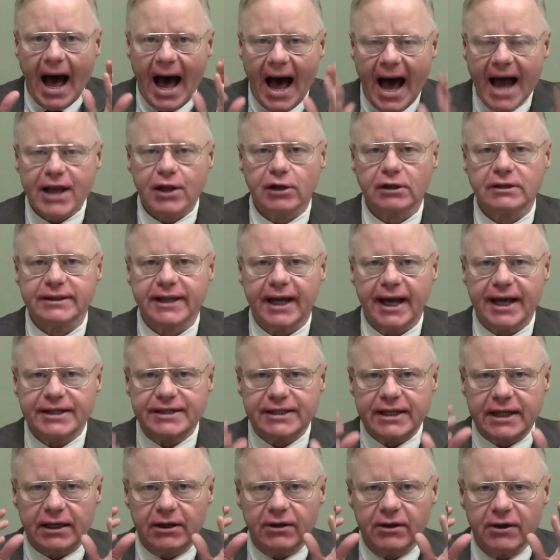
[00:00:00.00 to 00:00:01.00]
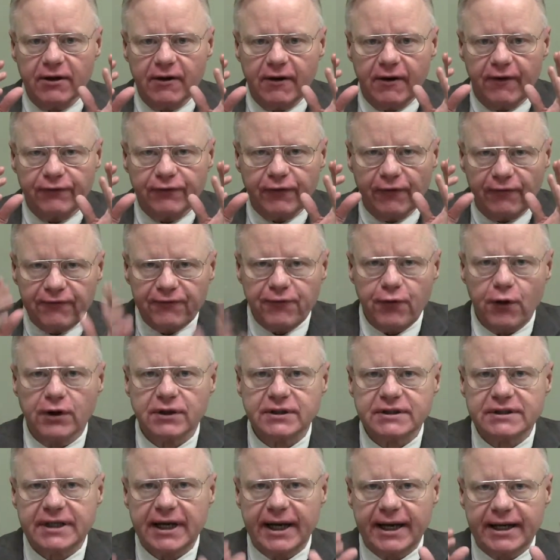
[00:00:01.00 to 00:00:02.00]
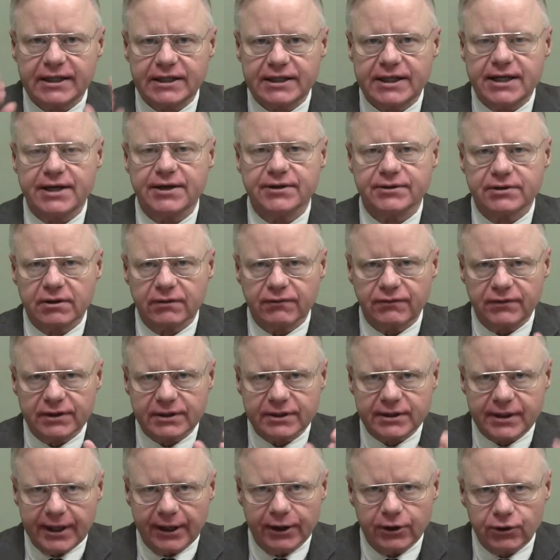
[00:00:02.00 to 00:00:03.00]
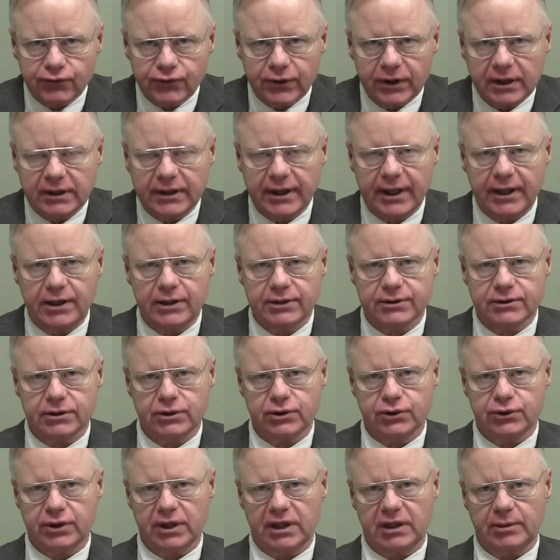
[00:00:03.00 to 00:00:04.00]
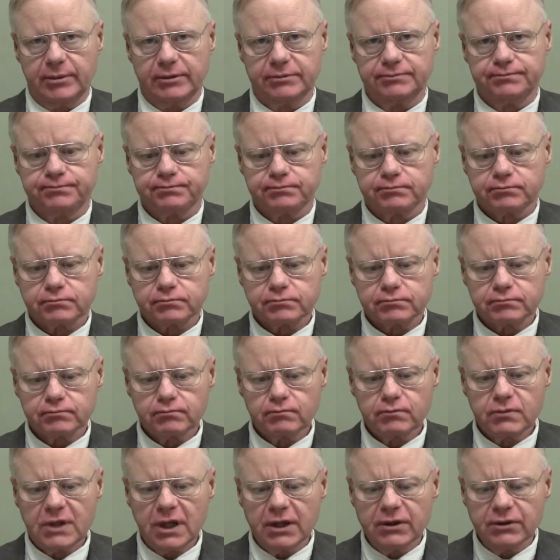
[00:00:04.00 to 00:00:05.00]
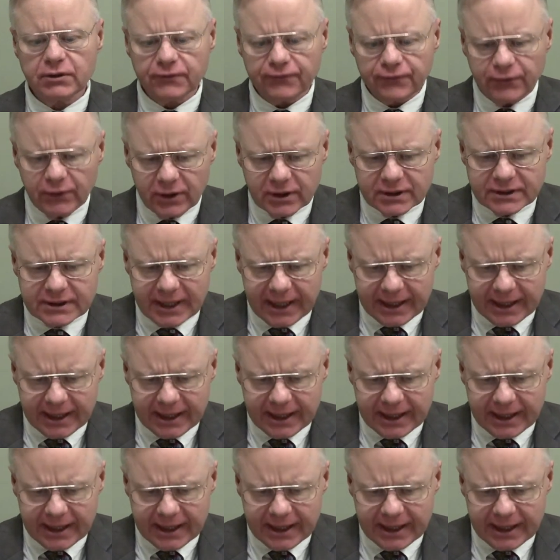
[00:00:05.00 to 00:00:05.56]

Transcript: idolizing the false ideas of this country, ladies and gentlemen. The false